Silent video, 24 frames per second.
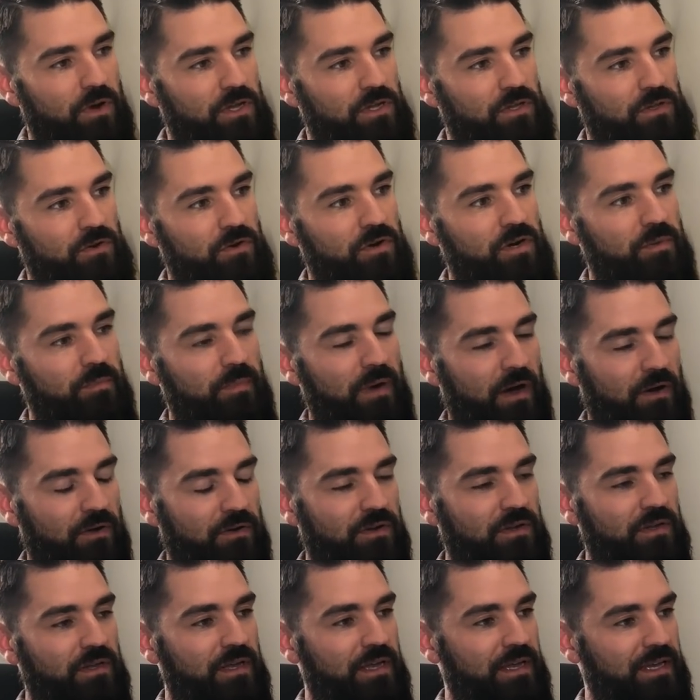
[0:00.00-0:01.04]
what you learned
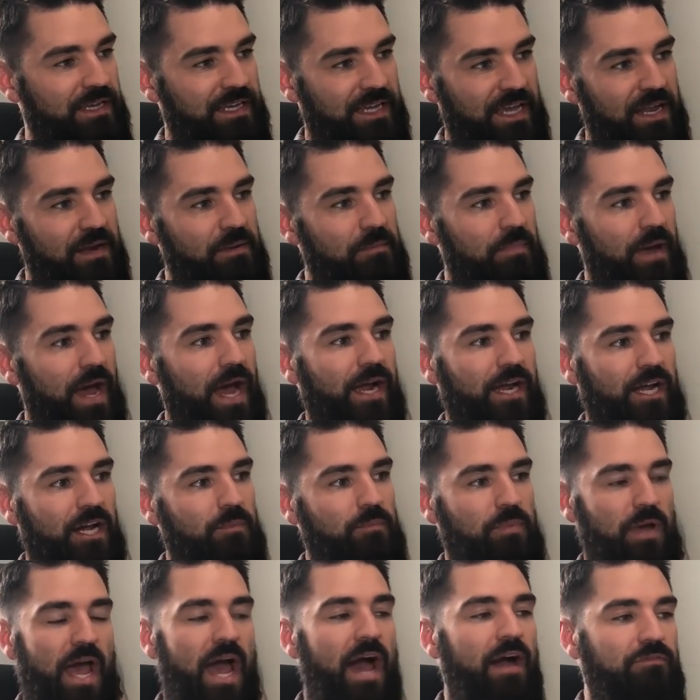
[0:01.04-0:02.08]
about getting back
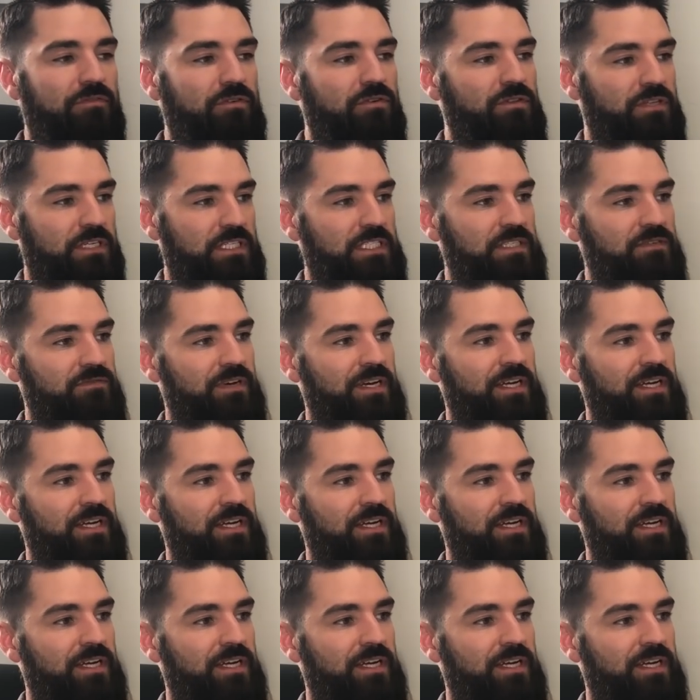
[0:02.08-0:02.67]
up after these